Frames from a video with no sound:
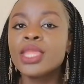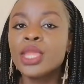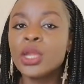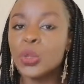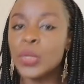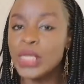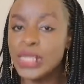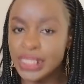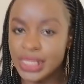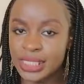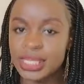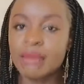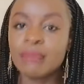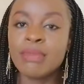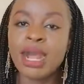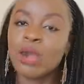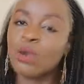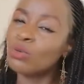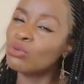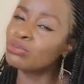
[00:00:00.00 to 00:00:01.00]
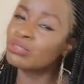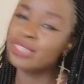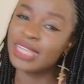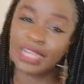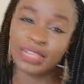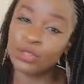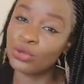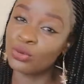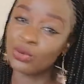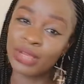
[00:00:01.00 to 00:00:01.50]
will somehow
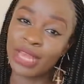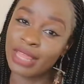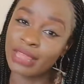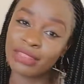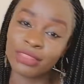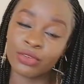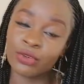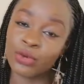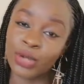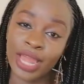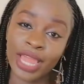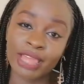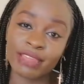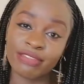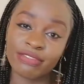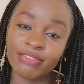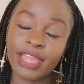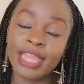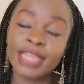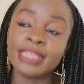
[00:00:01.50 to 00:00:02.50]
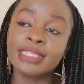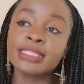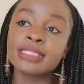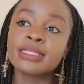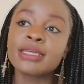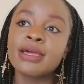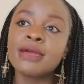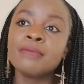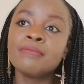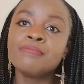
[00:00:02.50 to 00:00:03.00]
get through life. And
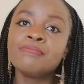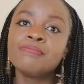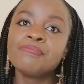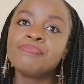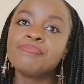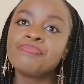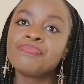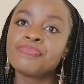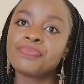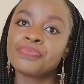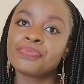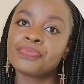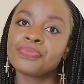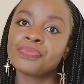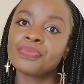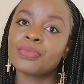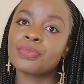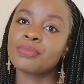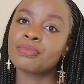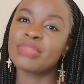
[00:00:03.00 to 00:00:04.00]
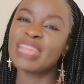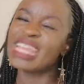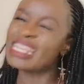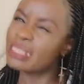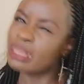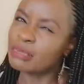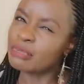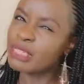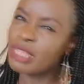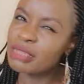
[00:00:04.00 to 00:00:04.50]

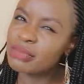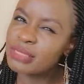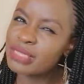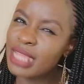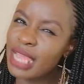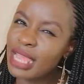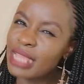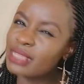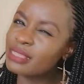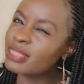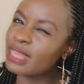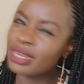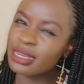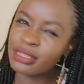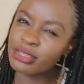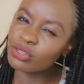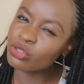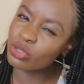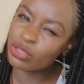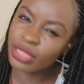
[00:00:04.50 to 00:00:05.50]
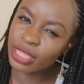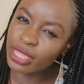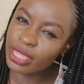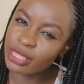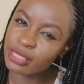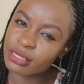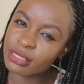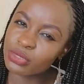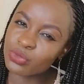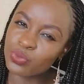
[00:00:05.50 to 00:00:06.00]
sometimes, guys, that is not the
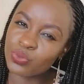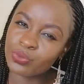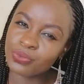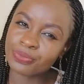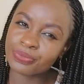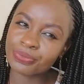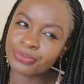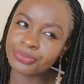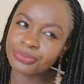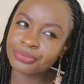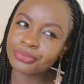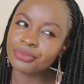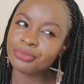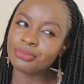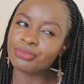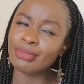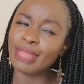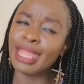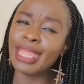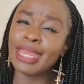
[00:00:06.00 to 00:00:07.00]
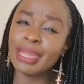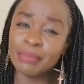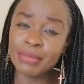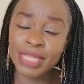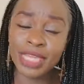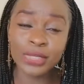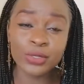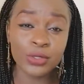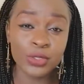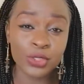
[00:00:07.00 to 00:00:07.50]
case. And I'm
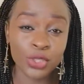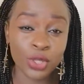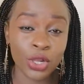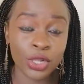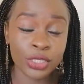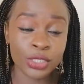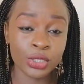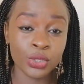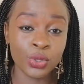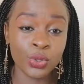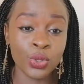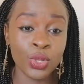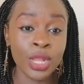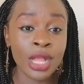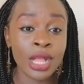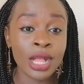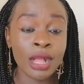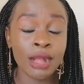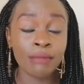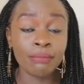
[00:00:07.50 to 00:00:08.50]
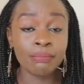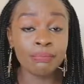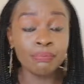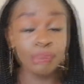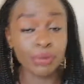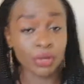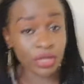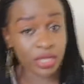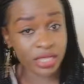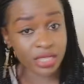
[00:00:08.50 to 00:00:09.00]
here to talk to
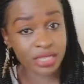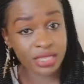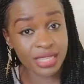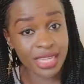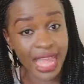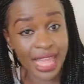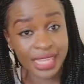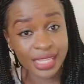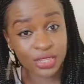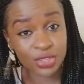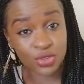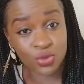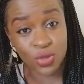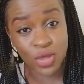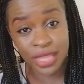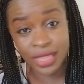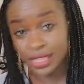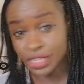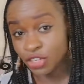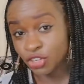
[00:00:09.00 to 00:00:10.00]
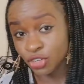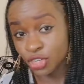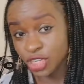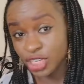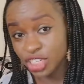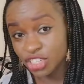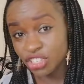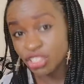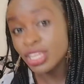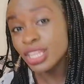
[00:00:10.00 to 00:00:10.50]
both guys who are the
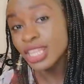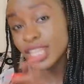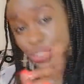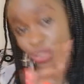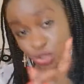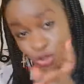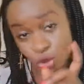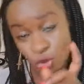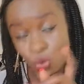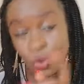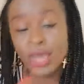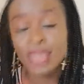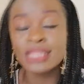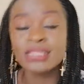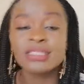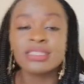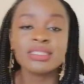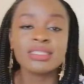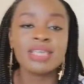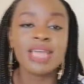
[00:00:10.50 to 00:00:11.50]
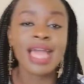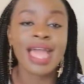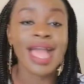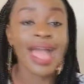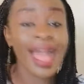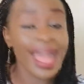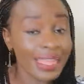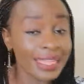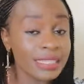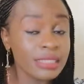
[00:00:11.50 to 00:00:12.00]
rich, the strong ones,
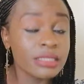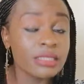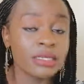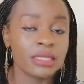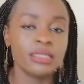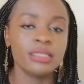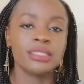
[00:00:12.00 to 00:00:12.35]
and